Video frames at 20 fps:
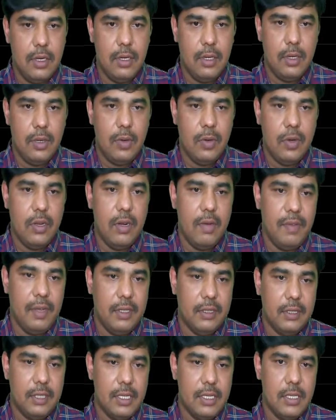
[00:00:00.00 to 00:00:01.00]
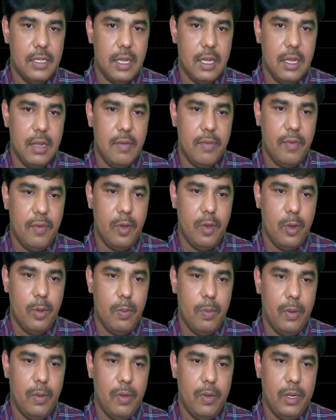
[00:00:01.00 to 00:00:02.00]
Total functions are 4
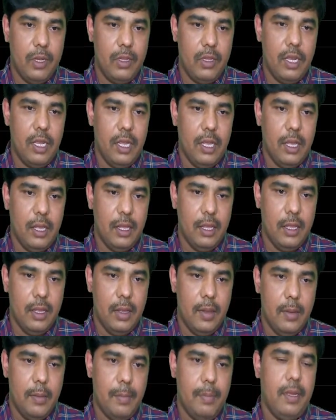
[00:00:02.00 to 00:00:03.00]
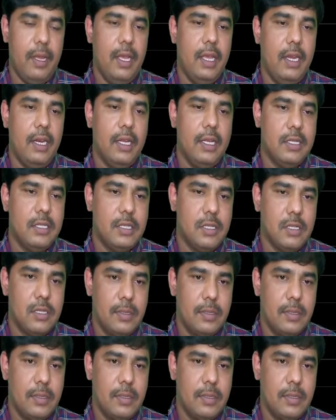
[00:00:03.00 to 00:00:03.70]
power 3 minus